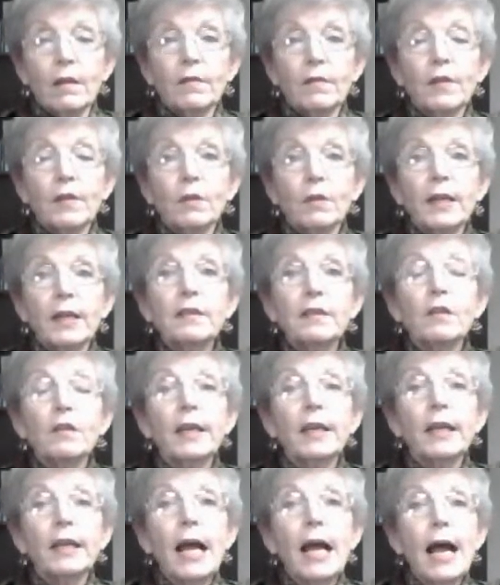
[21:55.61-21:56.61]
So let's
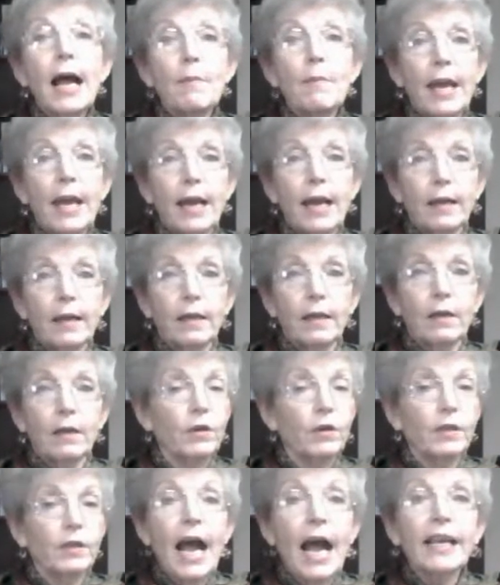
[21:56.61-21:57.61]
look at high mag,
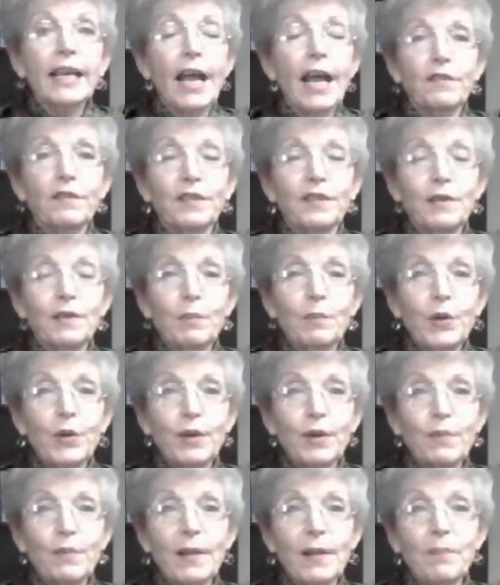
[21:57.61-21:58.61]
or high calcium,
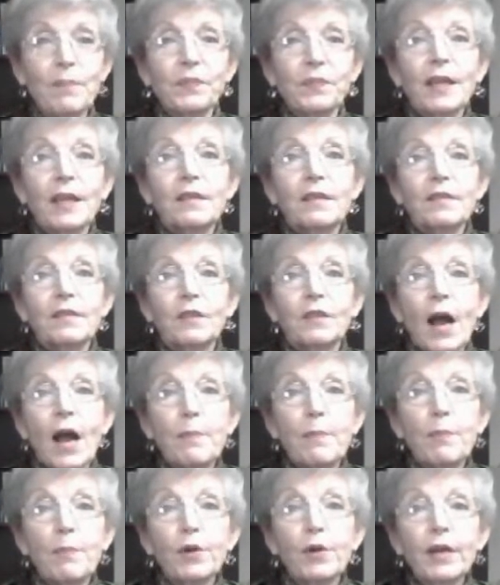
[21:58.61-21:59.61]
pardon me. So
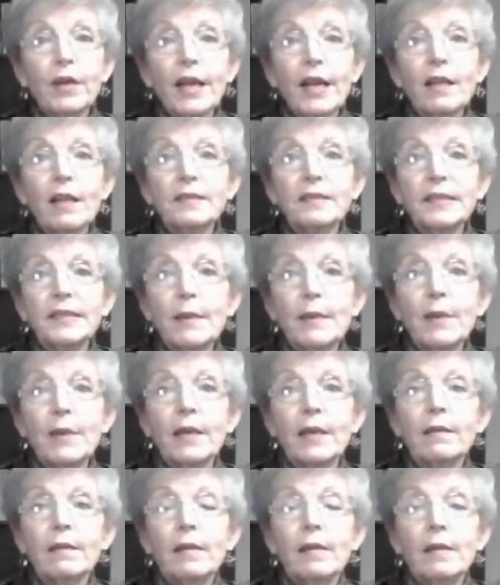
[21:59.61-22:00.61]

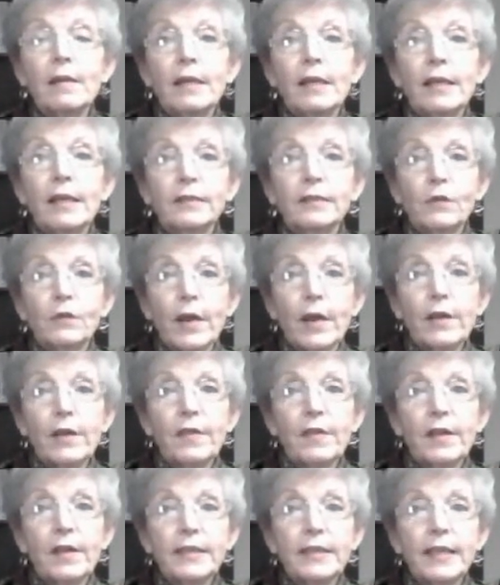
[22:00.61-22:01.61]
hypercalcemia is greater
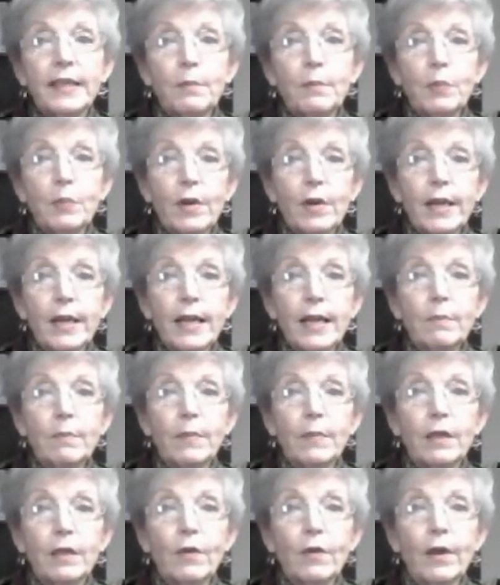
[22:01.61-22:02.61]
than 10.8
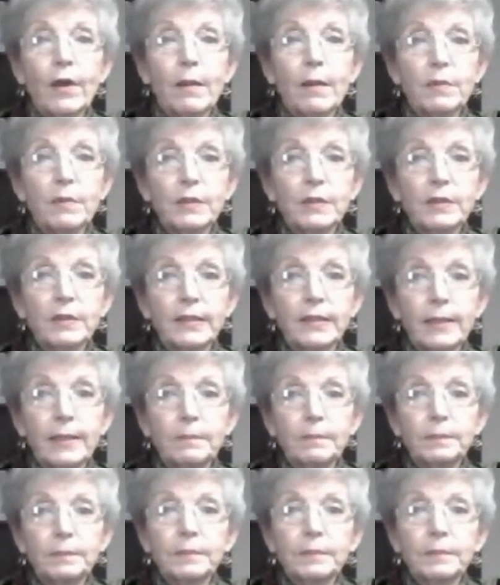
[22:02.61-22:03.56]
milligrams per cent.